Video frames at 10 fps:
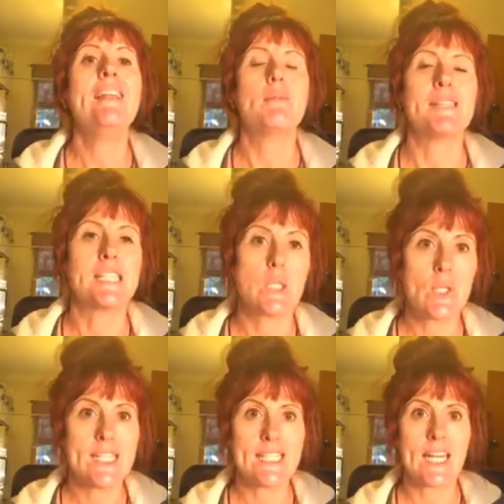then we still
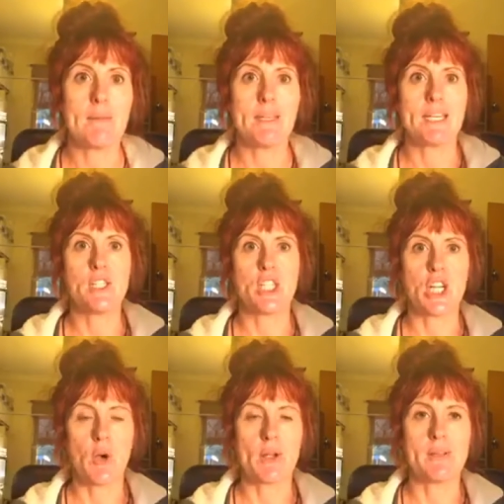need to keep the energy going.